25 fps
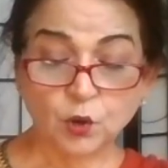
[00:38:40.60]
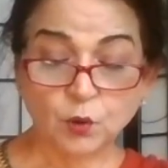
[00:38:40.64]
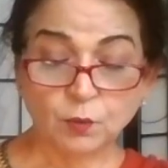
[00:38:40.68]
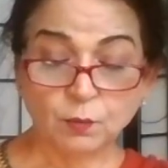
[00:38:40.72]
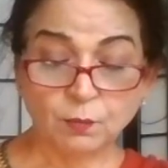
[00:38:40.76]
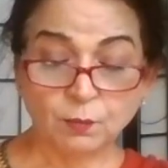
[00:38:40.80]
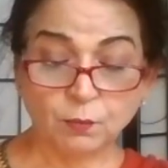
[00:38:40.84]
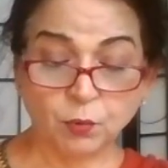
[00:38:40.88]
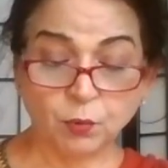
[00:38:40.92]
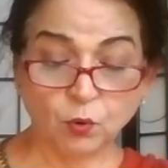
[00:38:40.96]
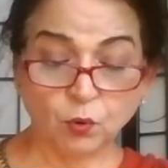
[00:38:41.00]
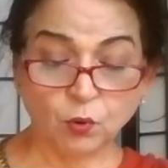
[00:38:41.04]

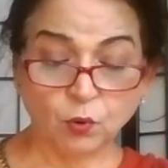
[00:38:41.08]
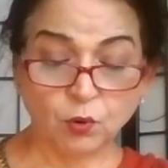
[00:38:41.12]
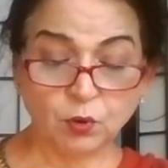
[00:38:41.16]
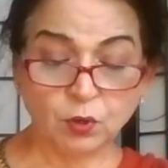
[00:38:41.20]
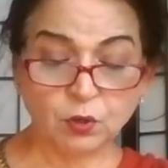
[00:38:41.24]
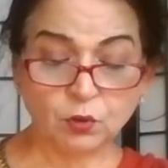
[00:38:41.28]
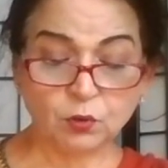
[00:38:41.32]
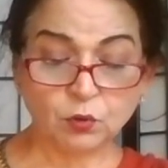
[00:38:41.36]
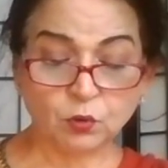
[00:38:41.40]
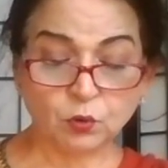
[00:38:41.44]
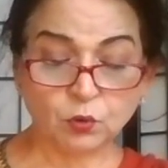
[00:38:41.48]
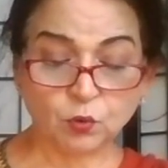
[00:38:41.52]

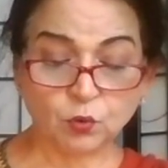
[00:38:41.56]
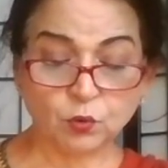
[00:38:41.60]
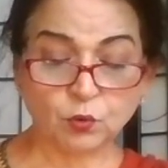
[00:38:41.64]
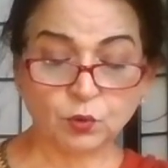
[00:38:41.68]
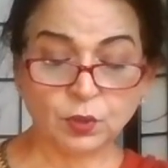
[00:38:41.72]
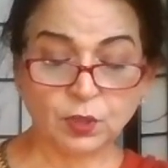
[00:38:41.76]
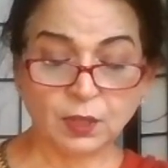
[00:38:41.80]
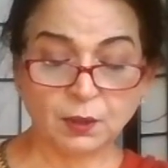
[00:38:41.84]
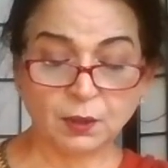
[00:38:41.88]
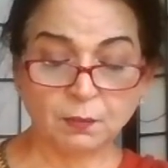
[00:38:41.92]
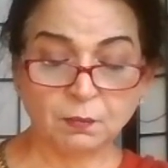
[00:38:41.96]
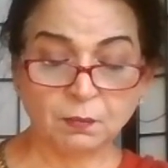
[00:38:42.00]
bold though
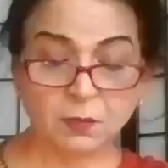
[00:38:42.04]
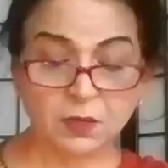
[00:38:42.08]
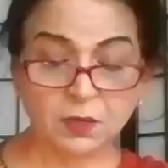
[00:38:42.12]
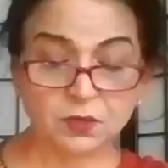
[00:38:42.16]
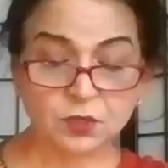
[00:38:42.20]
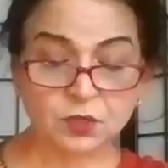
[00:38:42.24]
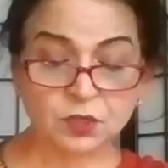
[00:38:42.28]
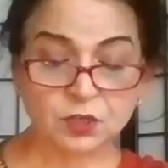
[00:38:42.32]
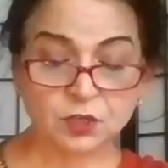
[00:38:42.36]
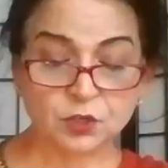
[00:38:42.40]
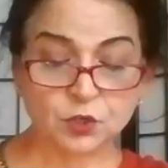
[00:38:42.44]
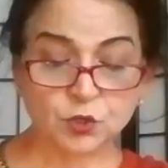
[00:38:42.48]
they
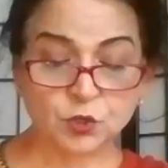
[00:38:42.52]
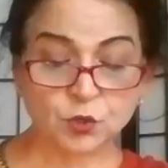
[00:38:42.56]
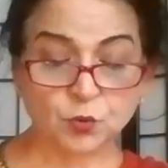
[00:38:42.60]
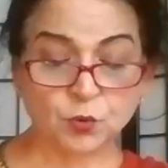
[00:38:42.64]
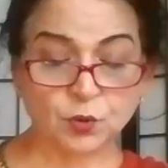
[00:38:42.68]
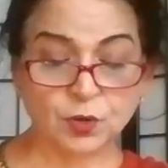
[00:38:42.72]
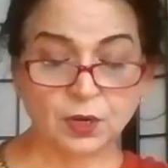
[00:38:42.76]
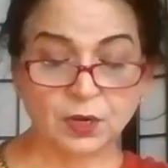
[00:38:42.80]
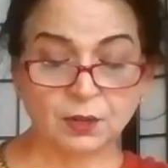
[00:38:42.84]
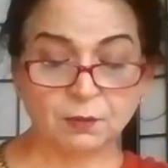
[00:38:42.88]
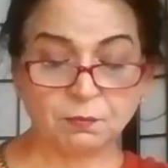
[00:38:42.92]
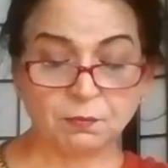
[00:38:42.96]
must
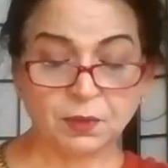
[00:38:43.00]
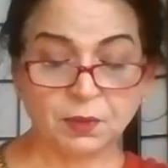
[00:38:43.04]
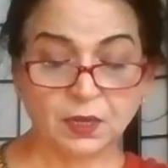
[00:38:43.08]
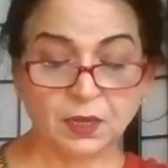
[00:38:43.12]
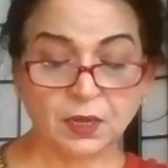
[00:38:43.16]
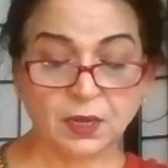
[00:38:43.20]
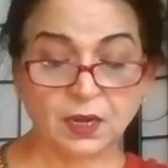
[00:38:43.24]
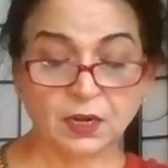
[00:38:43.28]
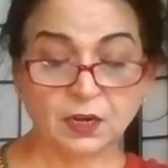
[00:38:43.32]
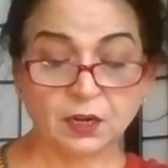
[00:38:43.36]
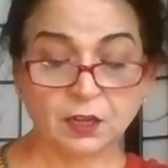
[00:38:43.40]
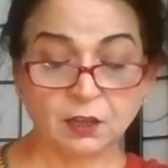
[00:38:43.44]
surely
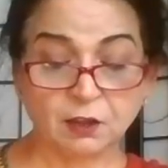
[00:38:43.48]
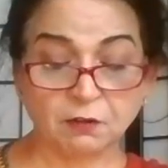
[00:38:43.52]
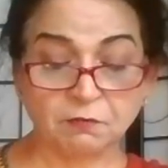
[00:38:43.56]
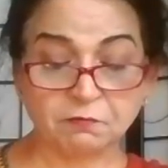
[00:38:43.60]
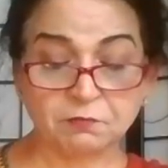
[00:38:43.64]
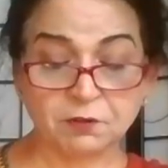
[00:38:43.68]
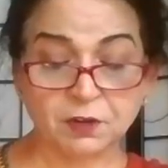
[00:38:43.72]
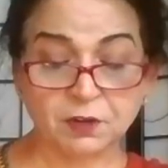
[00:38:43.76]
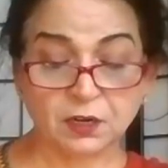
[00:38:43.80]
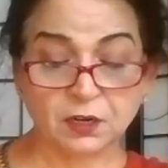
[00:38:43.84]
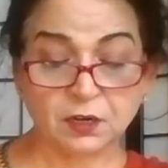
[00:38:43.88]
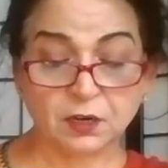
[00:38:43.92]
be and
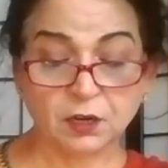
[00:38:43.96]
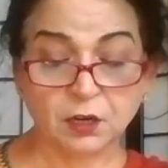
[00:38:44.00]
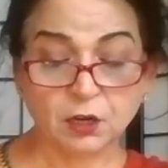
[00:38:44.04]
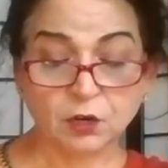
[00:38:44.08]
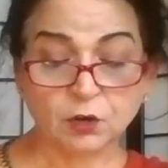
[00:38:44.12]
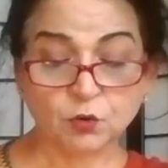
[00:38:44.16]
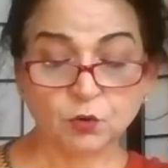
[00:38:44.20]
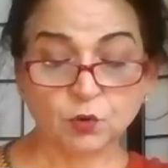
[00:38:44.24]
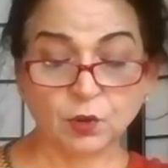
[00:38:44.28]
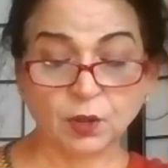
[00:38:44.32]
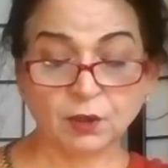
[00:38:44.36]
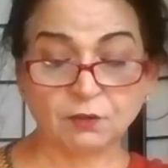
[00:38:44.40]
gifted
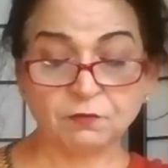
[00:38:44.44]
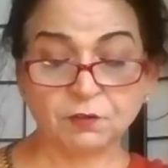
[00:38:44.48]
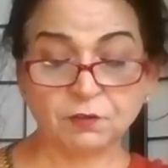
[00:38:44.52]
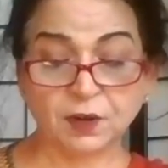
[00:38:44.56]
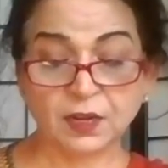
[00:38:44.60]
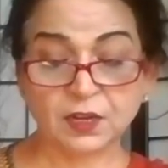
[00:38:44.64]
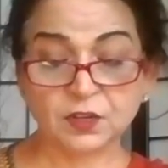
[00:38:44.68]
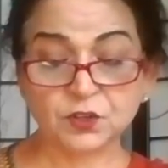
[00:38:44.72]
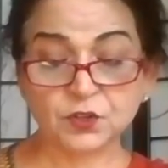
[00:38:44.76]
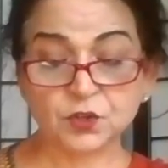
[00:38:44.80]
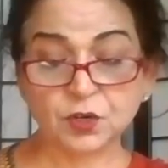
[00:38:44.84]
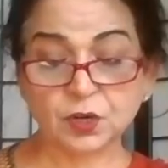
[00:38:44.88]
to have
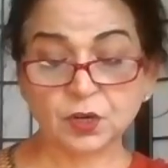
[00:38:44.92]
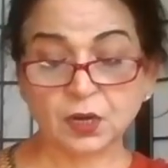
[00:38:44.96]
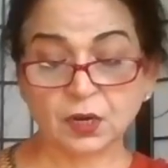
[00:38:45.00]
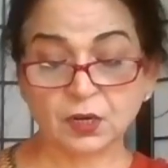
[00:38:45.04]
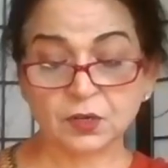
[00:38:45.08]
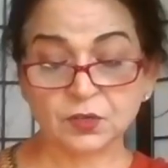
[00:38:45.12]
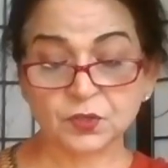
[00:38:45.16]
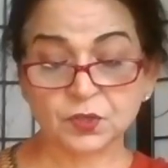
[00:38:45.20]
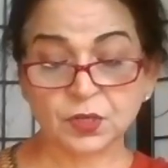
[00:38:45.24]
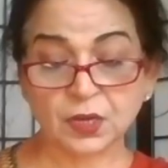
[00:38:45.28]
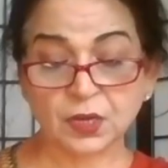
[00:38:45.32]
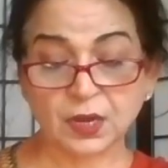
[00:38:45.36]
raised
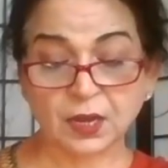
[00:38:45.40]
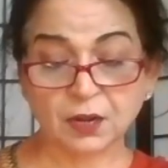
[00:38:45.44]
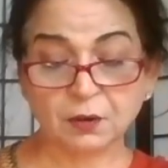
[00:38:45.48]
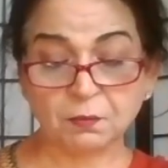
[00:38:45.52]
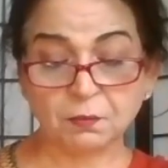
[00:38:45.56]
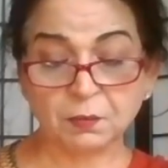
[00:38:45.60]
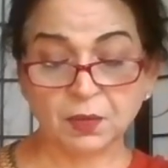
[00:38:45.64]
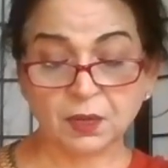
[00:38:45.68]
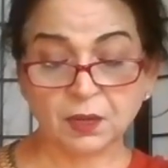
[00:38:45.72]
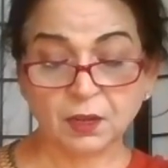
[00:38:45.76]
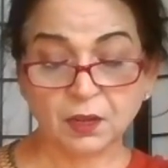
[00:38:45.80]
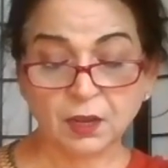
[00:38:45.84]
Khar's
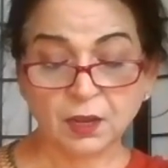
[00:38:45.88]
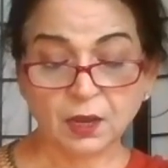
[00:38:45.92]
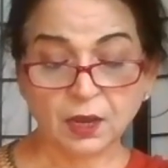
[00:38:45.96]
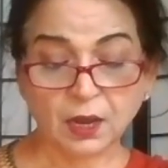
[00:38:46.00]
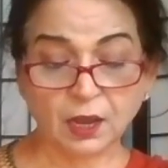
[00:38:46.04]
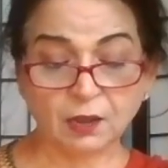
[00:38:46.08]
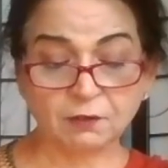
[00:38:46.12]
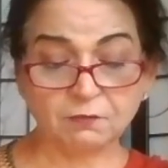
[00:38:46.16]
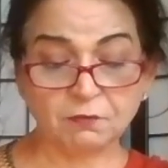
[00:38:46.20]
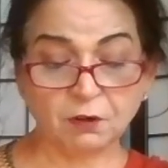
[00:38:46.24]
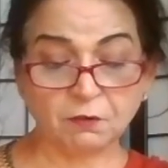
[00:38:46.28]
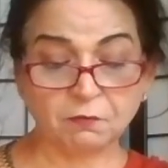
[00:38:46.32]
army.
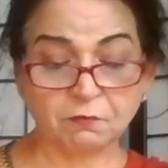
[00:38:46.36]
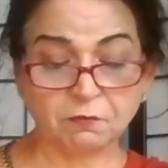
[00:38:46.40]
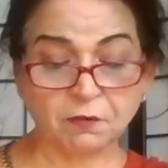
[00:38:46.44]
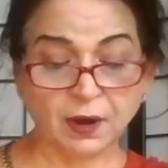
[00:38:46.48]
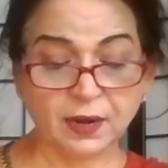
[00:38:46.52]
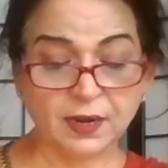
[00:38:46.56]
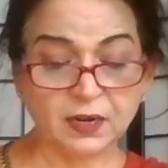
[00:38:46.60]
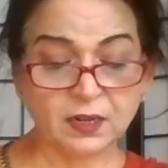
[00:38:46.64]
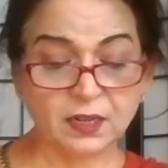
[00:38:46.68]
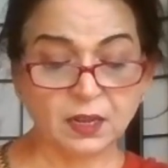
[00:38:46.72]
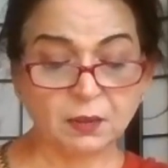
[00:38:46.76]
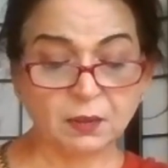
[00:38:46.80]
I will
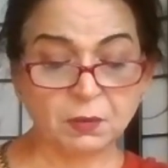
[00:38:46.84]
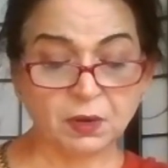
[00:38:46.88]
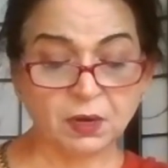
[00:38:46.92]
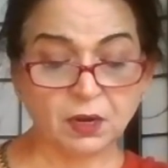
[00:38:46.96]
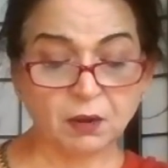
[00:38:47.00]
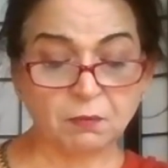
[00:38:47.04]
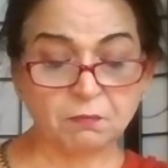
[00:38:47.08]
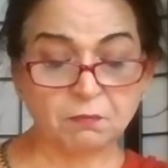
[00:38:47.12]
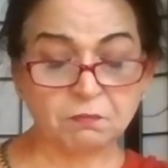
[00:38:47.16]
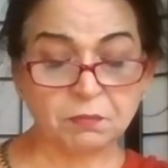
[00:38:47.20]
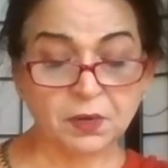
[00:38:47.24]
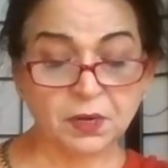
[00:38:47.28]
find them
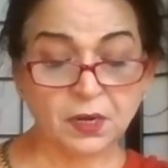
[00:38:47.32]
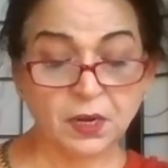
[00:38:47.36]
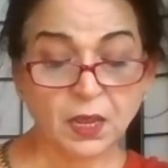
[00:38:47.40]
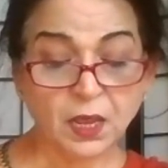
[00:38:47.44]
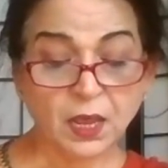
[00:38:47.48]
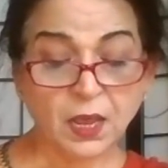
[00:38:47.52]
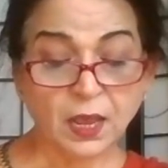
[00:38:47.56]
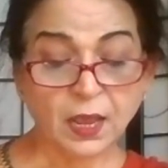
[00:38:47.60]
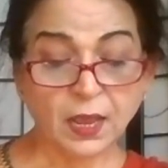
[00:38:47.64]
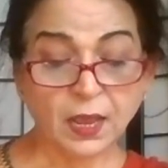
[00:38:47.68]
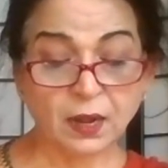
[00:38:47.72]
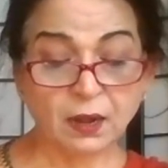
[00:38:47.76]
Akampan
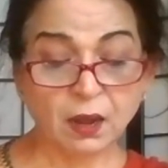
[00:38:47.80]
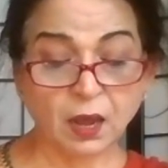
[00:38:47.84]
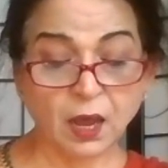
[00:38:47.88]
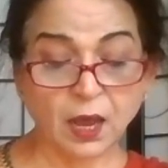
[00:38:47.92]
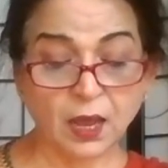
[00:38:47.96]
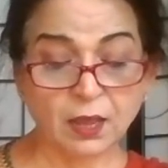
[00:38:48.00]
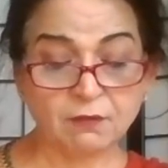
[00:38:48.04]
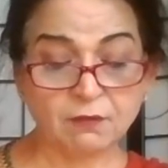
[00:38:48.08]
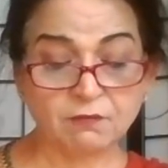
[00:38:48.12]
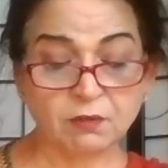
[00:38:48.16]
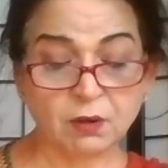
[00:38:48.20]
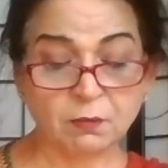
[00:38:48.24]
and
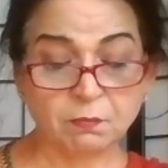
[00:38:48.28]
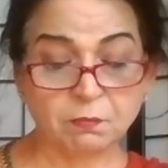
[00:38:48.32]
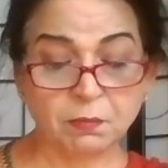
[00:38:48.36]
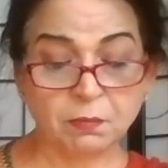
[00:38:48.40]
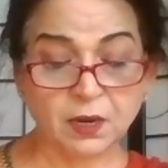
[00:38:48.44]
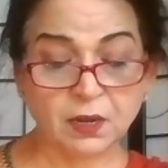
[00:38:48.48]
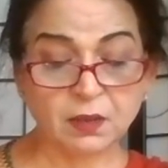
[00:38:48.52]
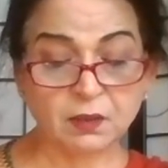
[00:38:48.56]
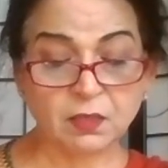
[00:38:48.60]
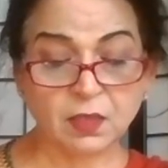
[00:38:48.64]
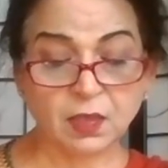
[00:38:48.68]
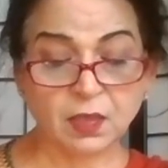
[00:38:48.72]
I will
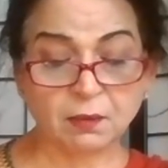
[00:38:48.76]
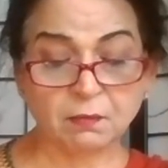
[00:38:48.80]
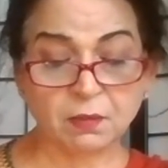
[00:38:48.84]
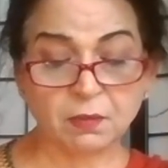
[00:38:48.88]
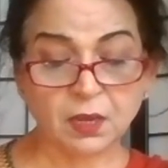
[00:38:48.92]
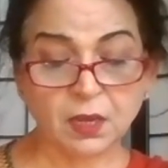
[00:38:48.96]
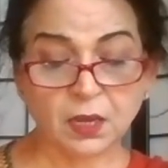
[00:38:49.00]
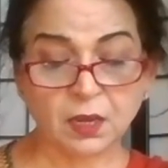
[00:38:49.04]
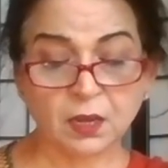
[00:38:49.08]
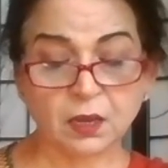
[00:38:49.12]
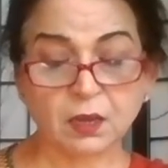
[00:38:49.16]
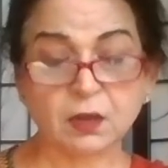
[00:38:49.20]
bring them
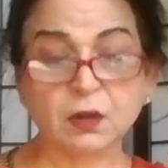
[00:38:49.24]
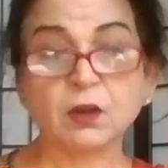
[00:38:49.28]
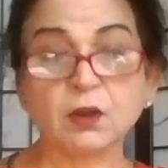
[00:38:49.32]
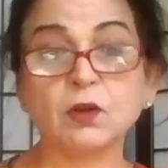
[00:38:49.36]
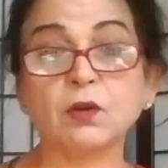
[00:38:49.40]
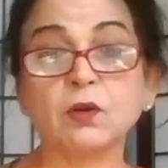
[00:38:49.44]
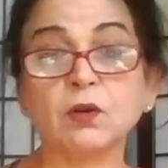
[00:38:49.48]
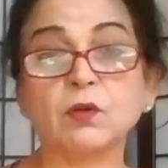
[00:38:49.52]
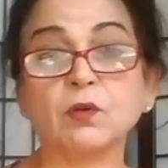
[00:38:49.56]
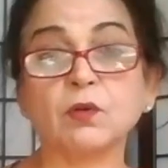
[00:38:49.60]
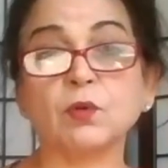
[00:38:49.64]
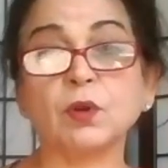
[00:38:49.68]
here
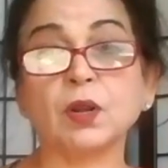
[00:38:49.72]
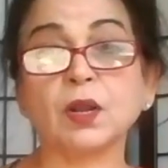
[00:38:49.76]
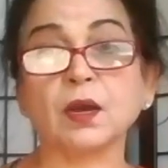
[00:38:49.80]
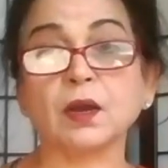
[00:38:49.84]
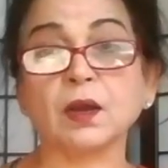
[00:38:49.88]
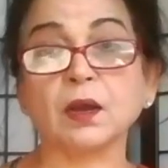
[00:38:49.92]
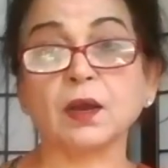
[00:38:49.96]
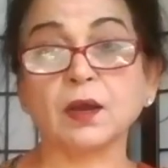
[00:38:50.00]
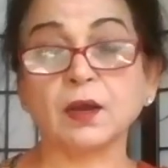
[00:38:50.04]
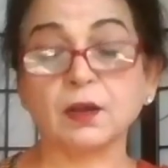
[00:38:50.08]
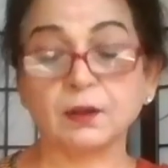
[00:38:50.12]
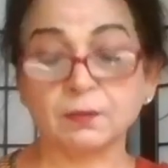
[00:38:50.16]
to
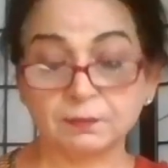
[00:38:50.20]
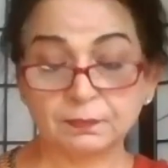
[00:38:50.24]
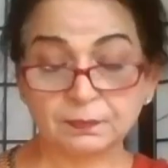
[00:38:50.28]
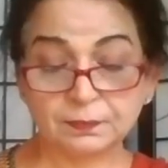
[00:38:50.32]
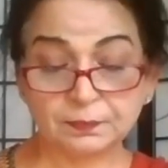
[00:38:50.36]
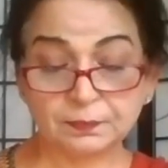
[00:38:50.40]
Lanka.